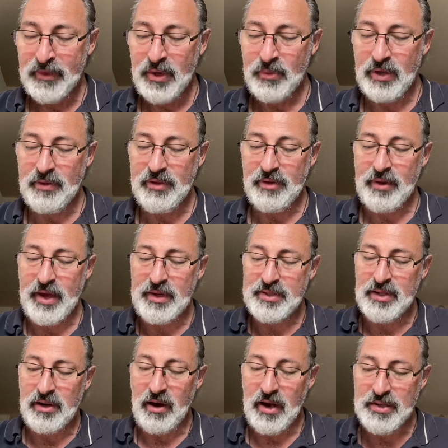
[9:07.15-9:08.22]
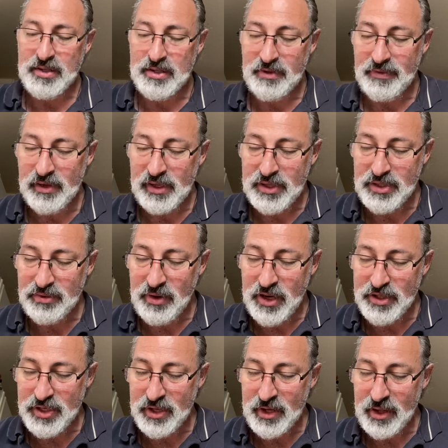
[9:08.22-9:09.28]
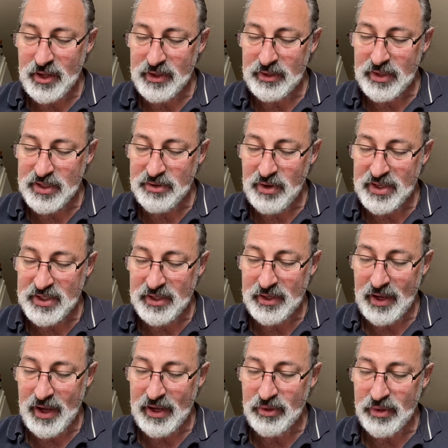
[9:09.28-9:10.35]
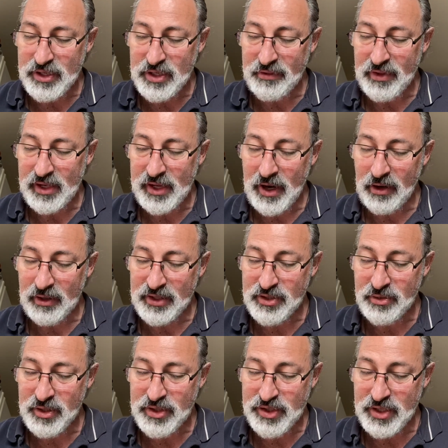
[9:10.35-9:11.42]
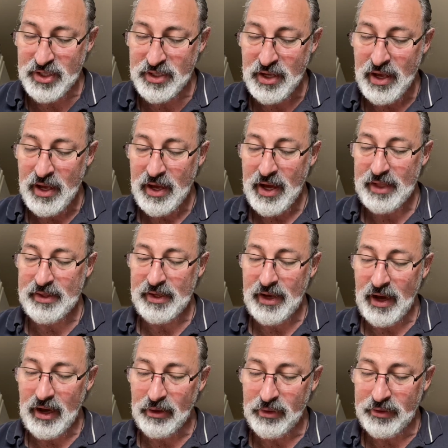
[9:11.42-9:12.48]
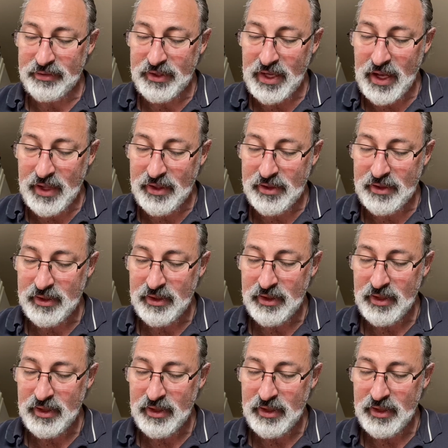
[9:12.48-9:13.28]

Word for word: one of the greatest causes of the uh, distress and, anguish of the careless Christian at the hour of death